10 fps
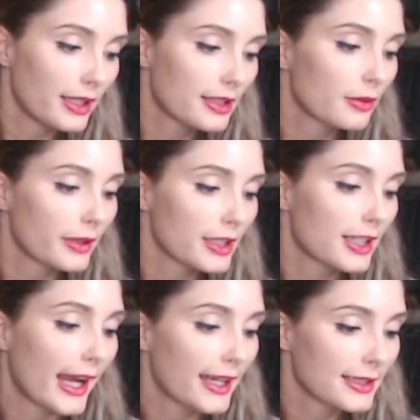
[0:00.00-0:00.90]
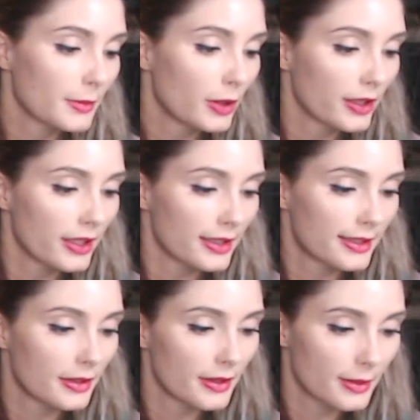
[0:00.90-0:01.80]
to reach Khazmodan as
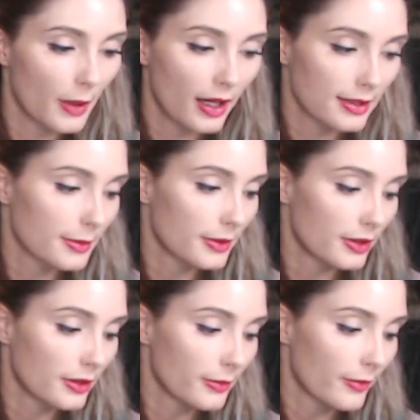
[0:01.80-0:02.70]
soon as possible.